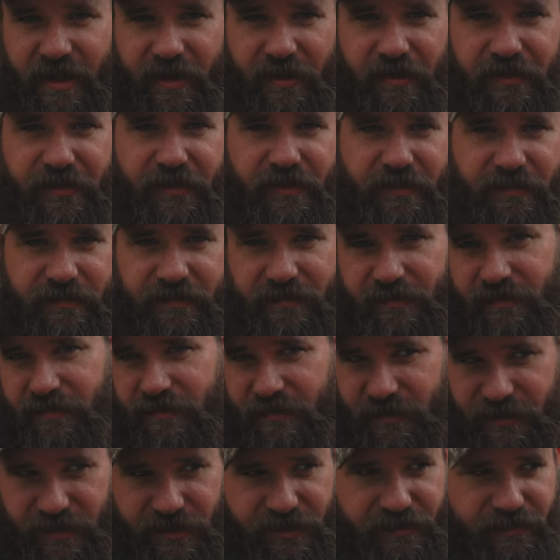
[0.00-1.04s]
else,
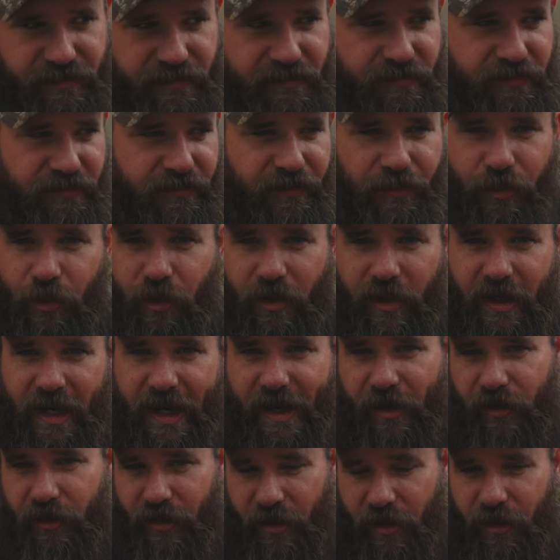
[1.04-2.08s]
just for
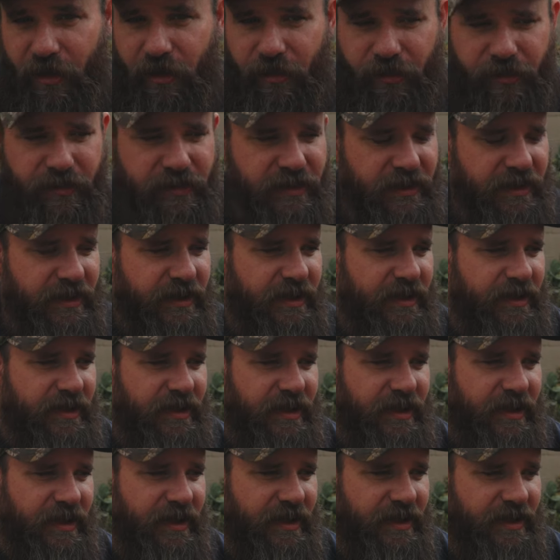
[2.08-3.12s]
our own
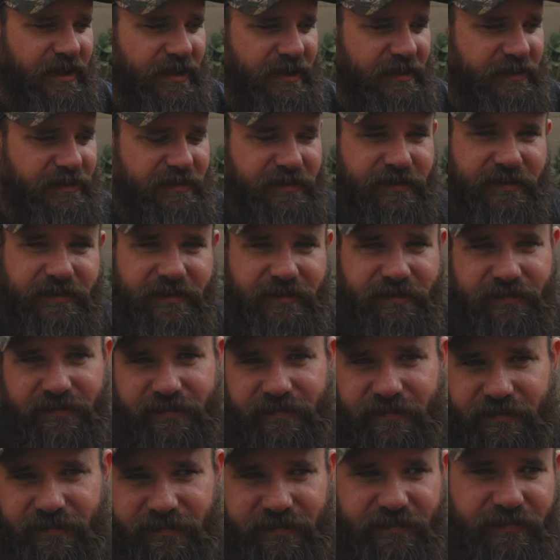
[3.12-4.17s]
uh,
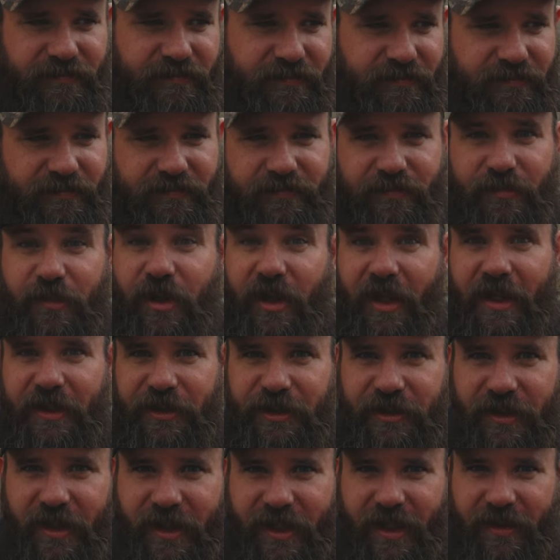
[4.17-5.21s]

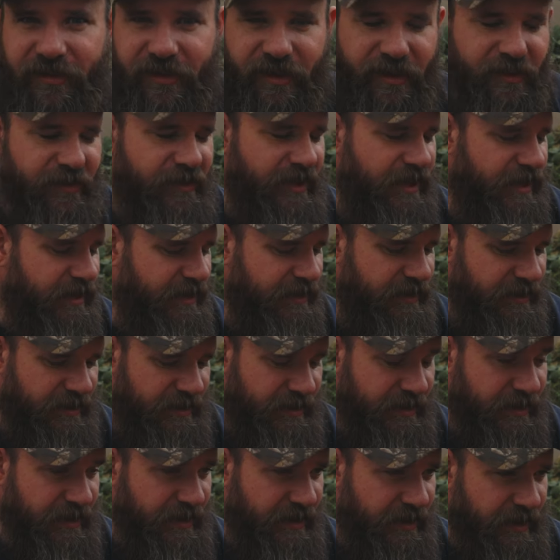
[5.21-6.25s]
pleasure, I guess you could say.
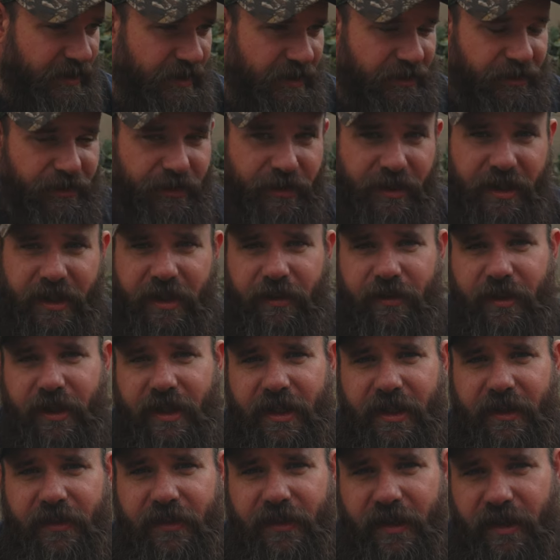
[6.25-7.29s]
So
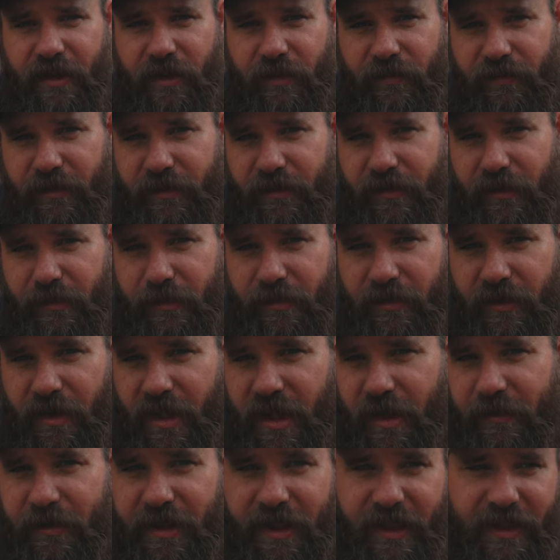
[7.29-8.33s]
anyway, thank you for
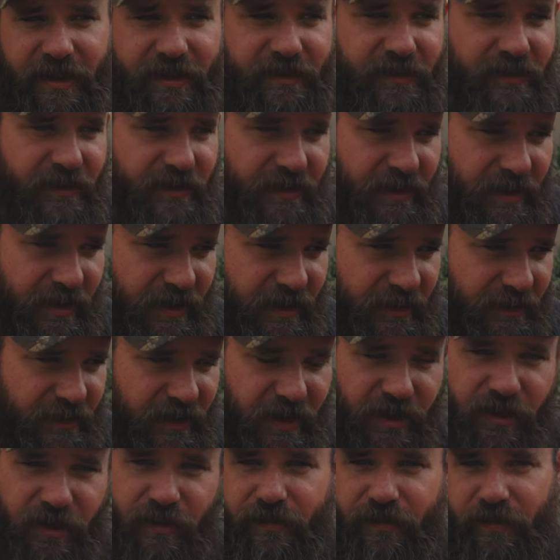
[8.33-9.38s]
subscribing and
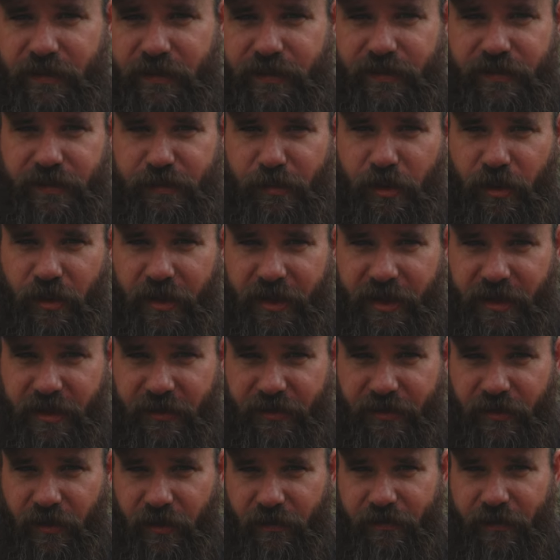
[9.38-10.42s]
thank you for supporting
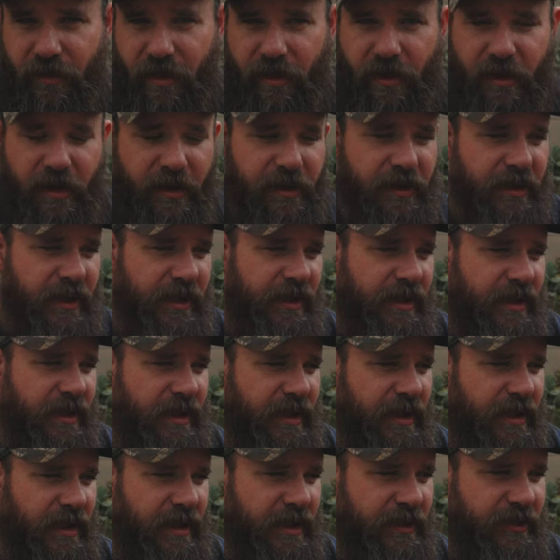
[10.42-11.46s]
us so far.
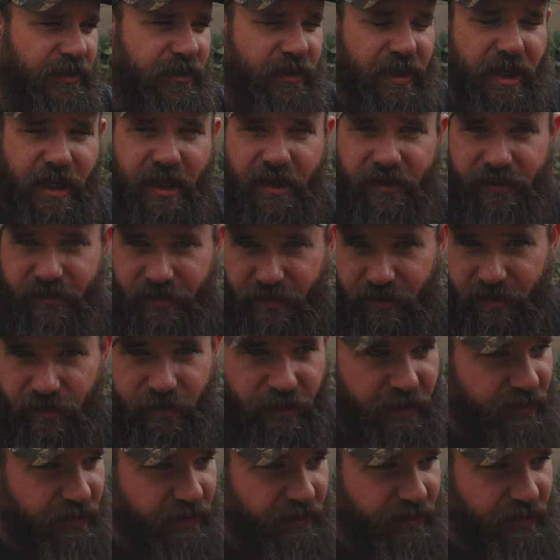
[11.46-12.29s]
Uh, you guys are